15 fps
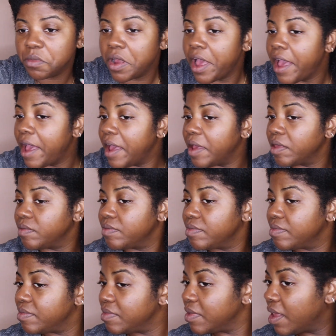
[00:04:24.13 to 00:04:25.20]
Okay.
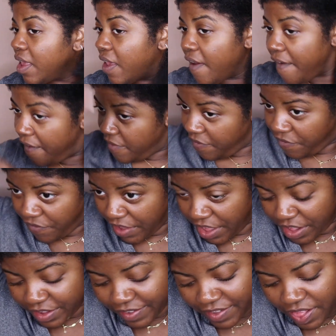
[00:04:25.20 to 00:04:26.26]

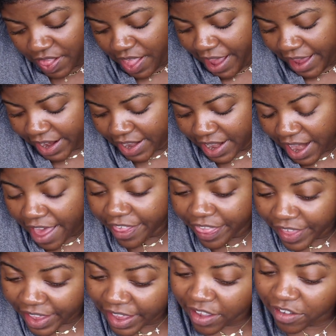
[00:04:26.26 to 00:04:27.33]
Feels like nothing